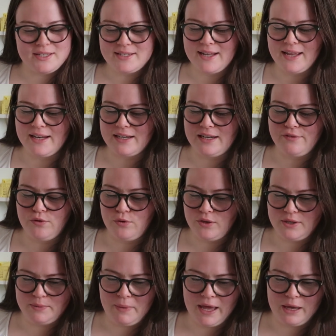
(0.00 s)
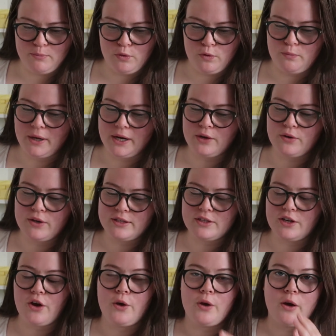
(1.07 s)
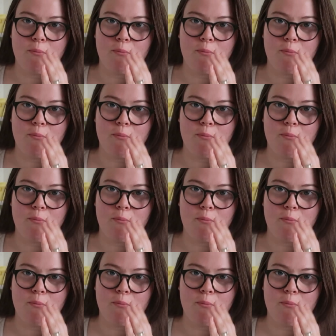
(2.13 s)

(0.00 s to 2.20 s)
isn't technically for the pegboard, but I got it to go